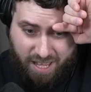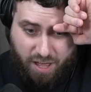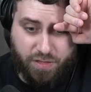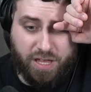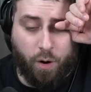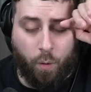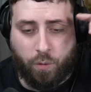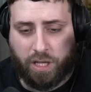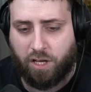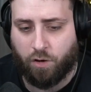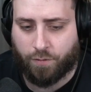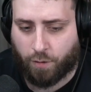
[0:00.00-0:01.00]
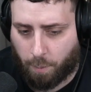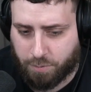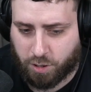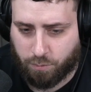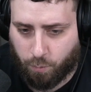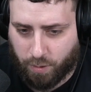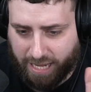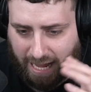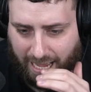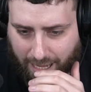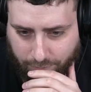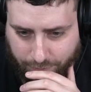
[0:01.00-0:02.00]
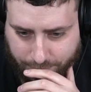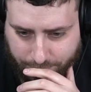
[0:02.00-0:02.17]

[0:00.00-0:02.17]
The only other option we have